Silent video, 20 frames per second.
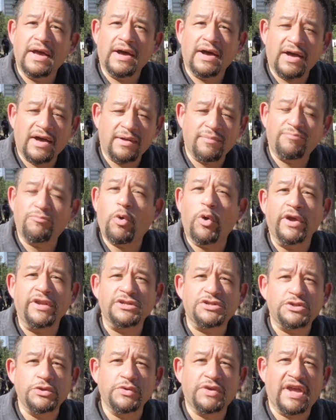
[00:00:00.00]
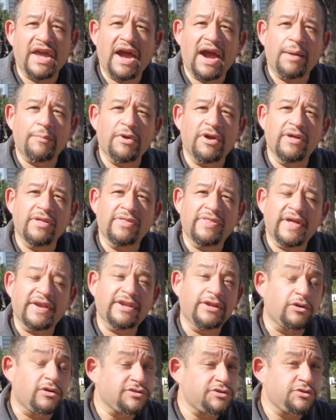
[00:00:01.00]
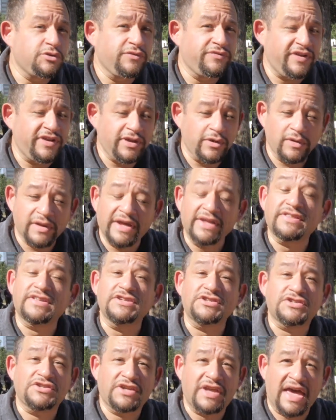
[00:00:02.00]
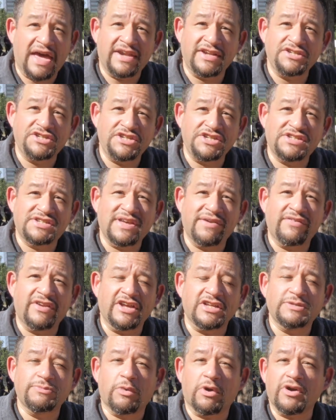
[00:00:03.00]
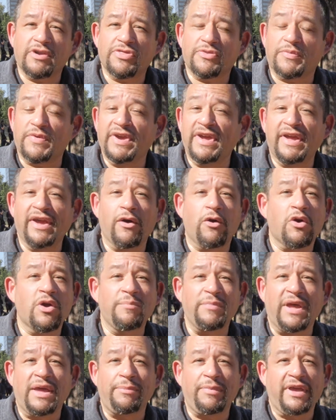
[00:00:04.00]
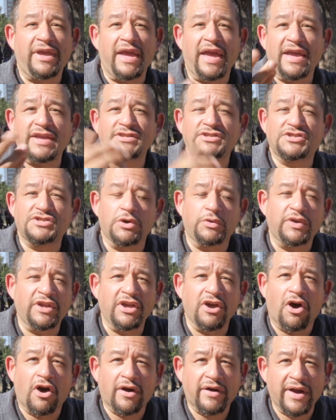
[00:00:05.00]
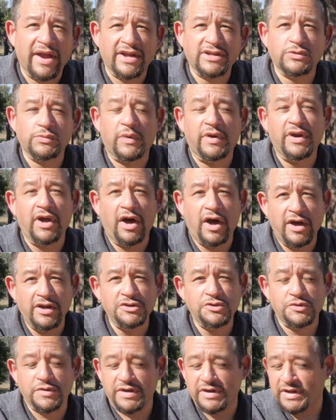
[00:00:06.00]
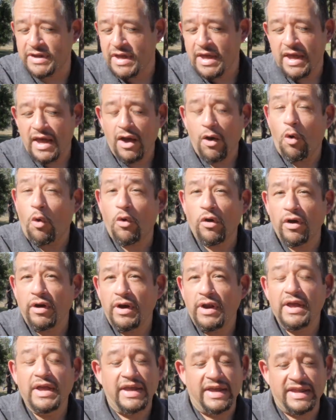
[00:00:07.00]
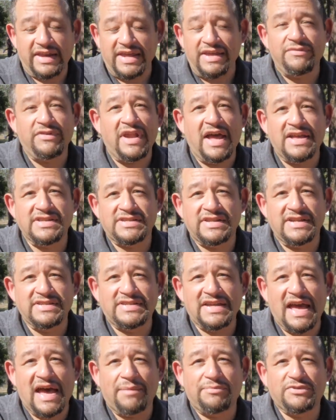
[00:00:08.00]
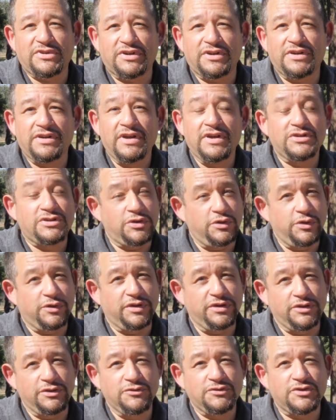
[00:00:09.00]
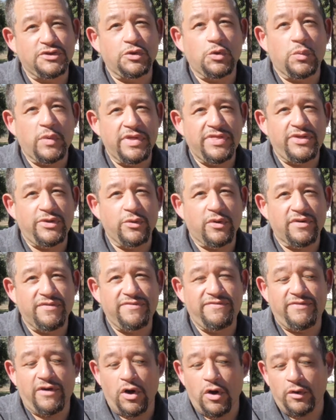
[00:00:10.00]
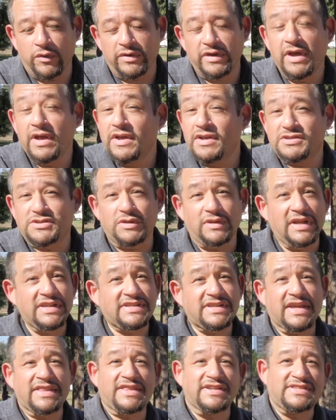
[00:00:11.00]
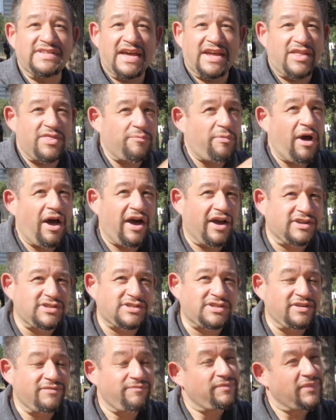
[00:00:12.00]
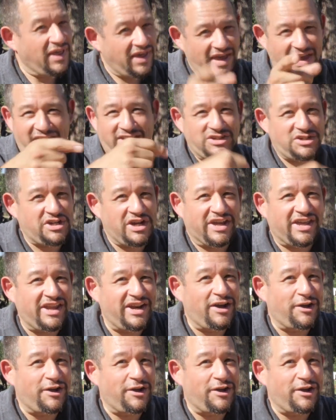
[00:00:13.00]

a point-and-shoot camera that can also do video like this Canon G7X Mark III or maybe a Sony RX100. Or it even has an adapter so you can use it with your phone. So let's get this out of the box and check it